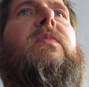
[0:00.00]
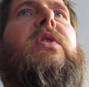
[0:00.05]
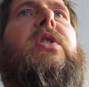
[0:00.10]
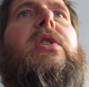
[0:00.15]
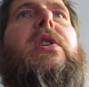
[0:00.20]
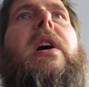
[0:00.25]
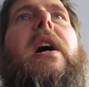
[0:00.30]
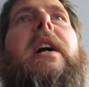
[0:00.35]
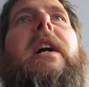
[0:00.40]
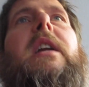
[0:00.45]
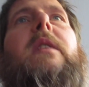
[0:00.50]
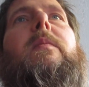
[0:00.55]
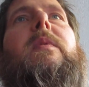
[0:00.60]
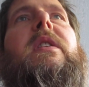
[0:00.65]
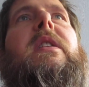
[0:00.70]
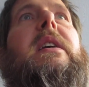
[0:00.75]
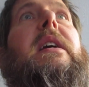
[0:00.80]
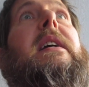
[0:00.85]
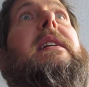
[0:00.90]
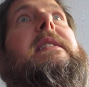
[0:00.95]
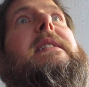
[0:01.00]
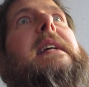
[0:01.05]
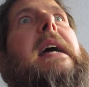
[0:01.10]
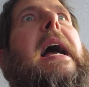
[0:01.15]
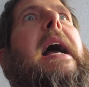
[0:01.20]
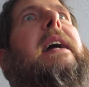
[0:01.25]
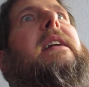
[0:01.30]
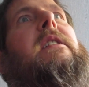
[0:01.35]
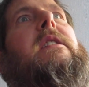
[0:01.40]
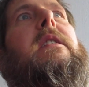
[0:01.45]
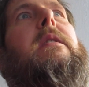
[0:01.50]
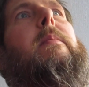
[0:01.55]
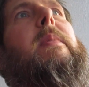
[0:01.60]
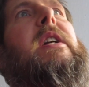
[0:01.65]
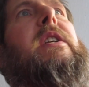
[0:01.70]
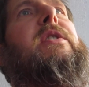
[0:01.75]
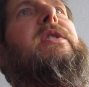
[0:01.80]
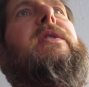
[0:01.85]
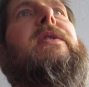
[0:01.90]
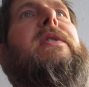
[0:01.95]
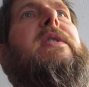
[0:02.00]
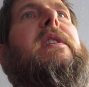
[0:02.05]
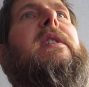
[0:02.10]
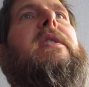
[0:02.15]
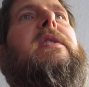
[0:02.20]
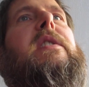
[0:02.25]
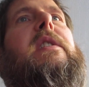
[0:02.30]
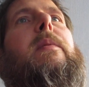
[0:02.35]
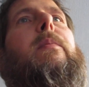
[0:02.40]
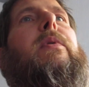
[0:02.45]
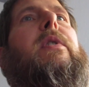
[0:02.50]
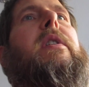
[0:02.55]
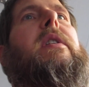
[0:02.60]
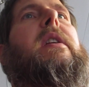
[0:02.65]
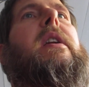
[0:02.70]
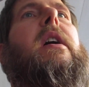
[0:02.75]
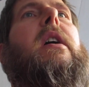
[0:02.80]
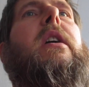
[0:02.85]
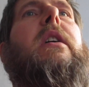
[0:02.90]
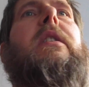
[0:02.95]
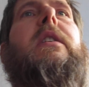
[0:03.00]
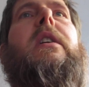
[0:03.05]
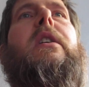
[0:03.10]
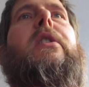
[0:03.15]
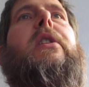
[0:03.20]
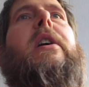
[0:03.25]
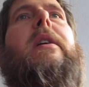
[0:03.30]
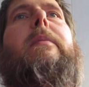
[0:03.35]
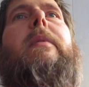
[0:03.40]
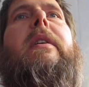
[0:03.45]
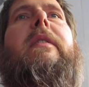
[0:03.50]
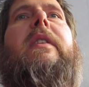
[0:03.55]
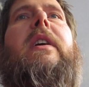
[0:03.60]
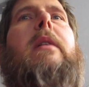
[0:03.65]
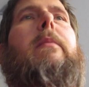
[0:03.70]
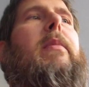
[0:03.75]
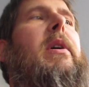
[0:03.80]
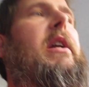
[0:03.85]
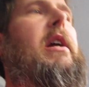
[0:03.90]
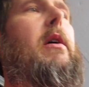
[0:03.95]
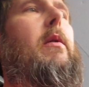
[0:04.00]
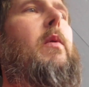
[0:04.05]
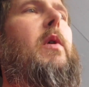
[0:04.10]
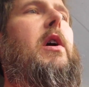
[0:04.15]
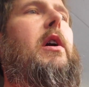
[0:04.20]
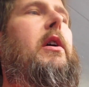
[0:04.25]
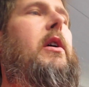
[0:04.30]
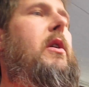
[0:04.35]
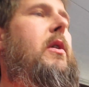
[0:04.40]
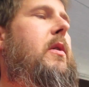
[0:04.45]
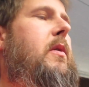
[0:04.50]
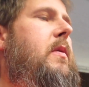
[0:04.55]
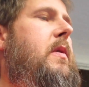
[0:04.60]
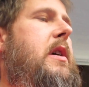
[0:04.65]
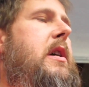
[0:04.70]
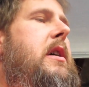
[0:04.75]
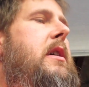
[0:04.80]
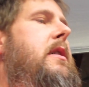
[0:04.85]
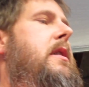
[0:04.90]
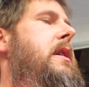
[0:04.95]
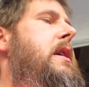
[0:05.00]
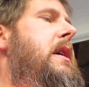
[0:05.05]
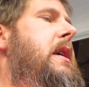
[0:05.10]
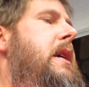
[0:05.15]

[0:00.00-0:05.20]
they're not going to be the exact dimensions that you see printed out on the internet, but I've got a buddy at work who uh,